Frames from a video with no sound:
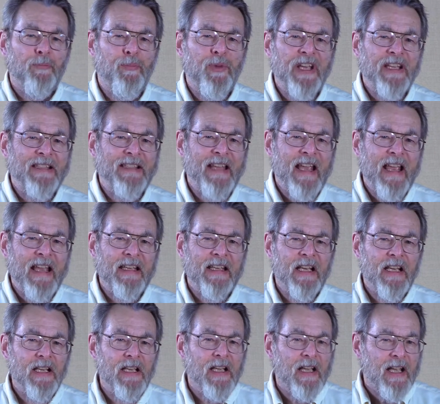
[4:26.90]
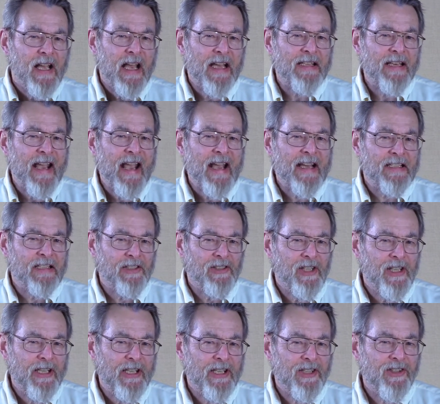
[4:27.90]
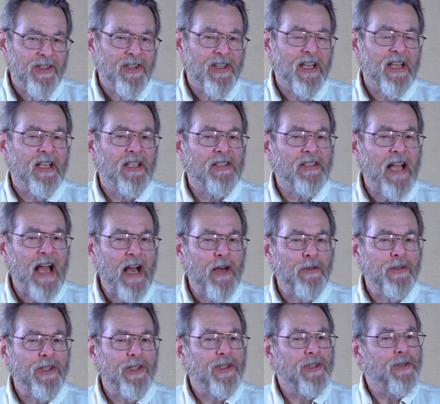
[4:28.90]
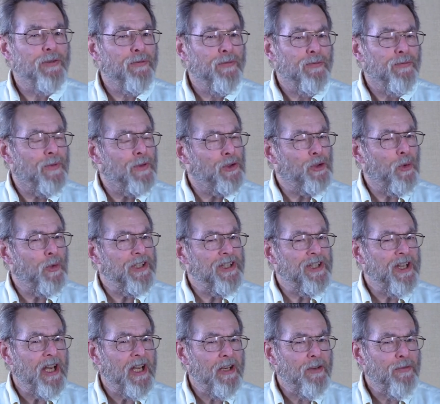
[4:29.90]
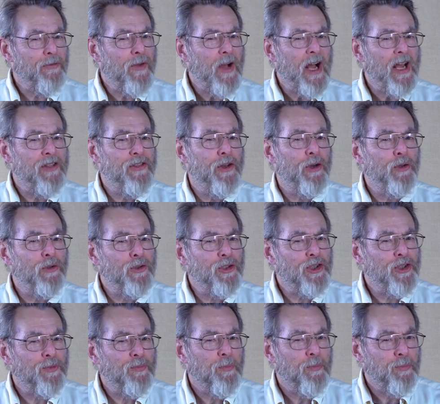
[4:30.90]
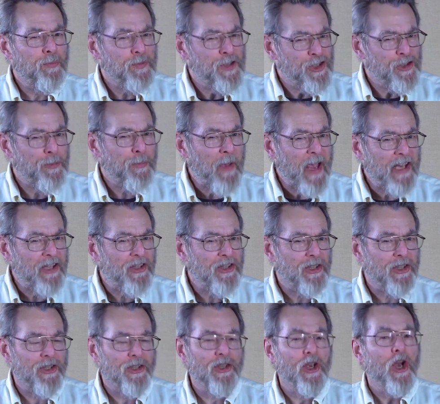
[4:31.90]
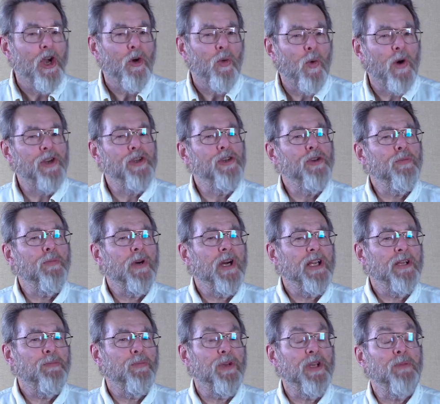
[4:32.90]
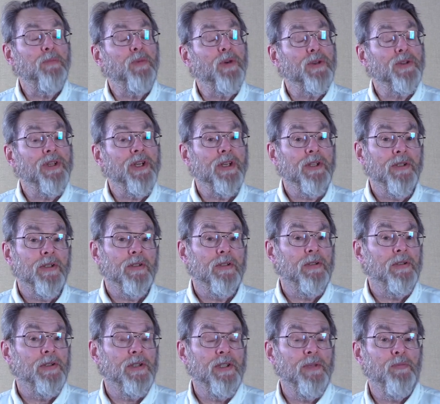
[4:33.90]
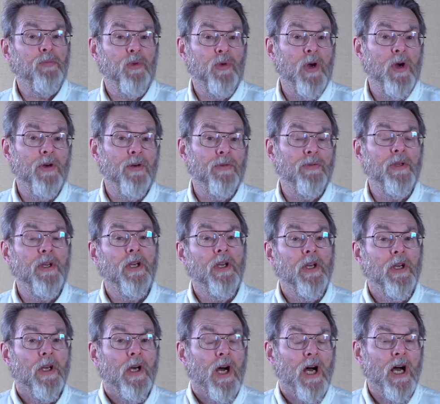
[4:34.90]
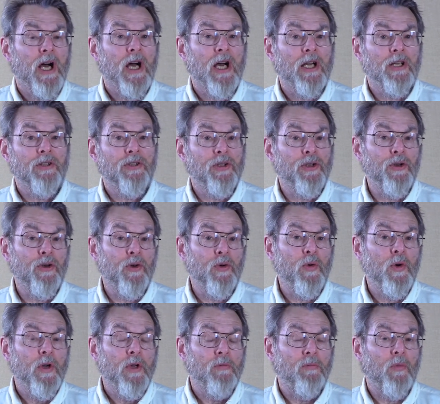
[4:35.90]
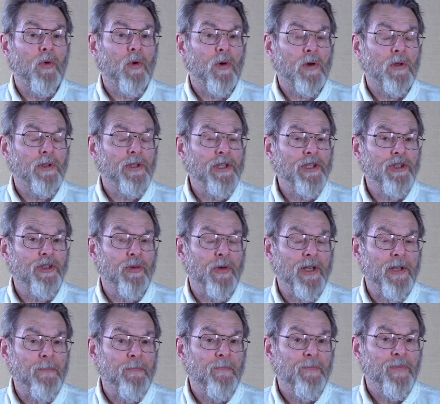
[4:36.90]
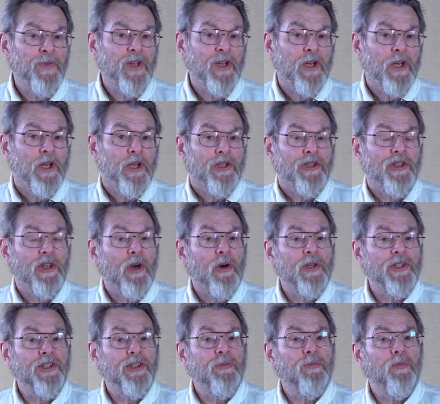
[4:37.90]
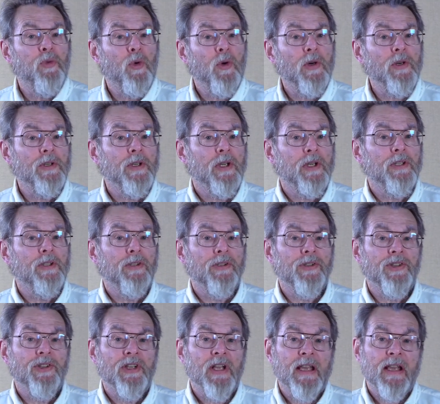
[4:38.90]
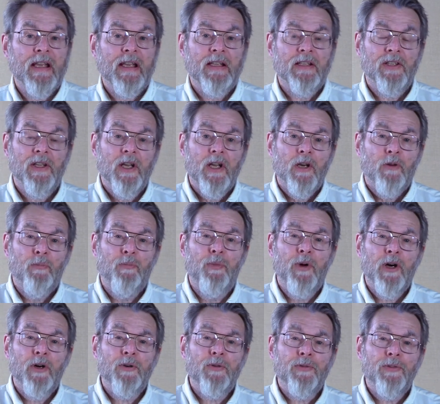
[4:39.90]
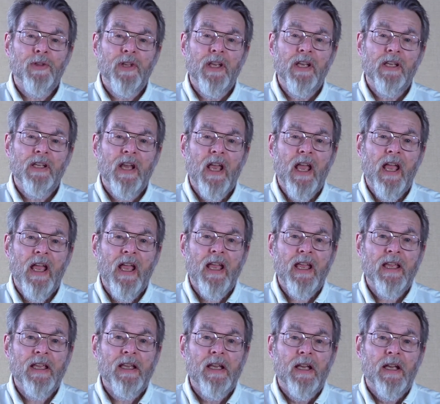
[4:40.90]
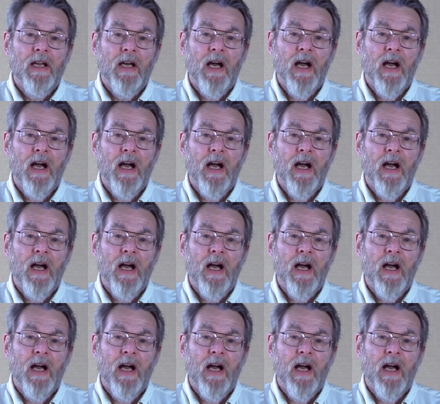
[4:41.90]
big data and analytics that allowed us to identify those spaces where you might be particularly prone to moral injury. So it's important to understand both in a